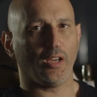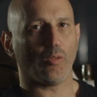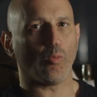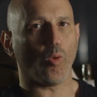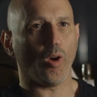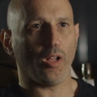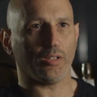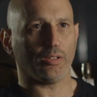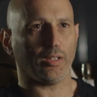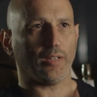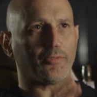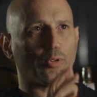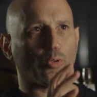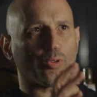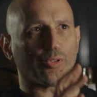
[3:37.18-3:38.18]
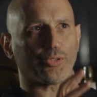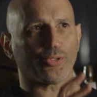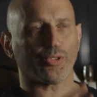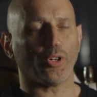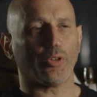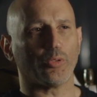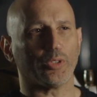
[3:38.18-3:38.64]
while of course
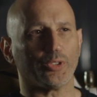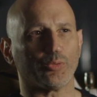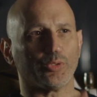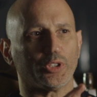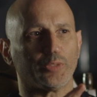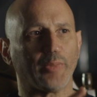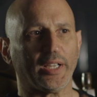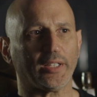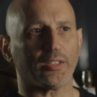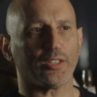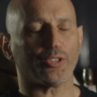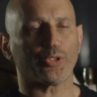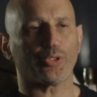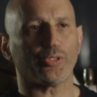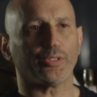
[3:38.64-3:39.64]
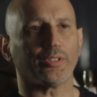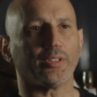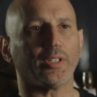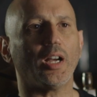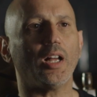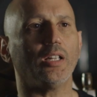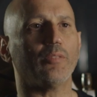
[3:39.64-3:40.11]
always respecting
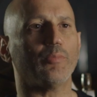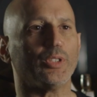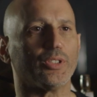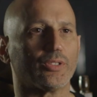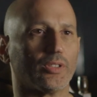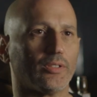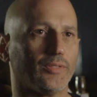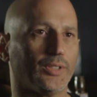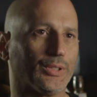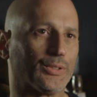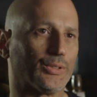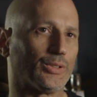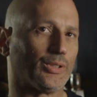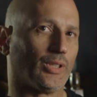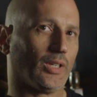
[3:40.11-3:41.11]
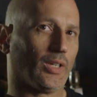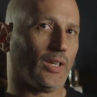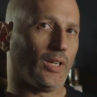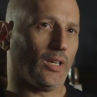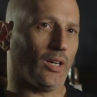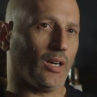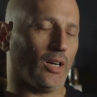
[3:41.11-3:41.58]
certain elements of it.
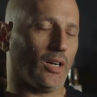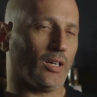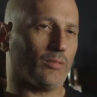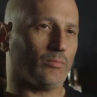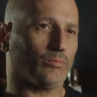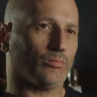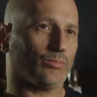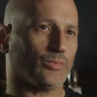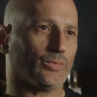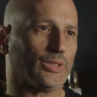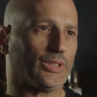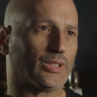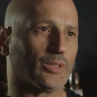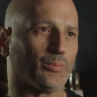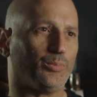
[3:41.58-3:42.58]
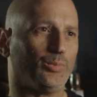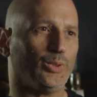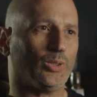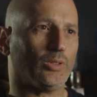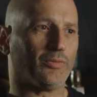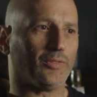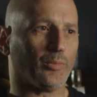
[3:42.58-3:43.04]
It's a
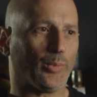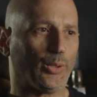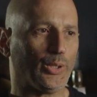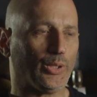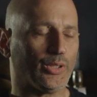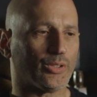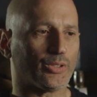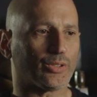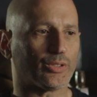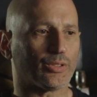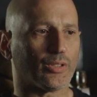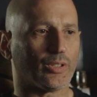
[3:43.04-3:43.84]
beautiful piece.